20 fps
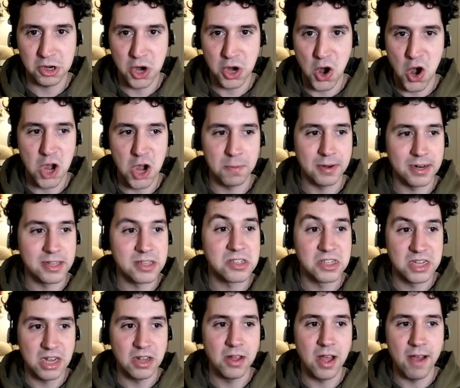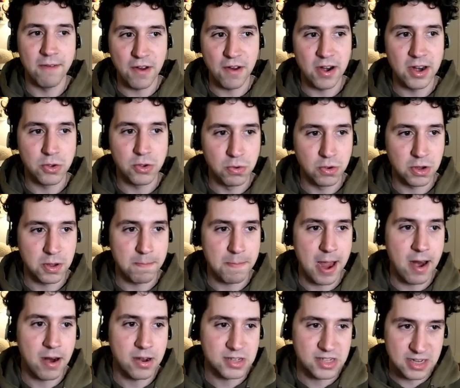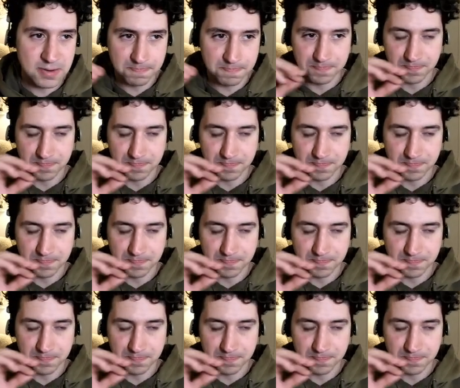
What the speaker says: card, but it's still a very cool comparison.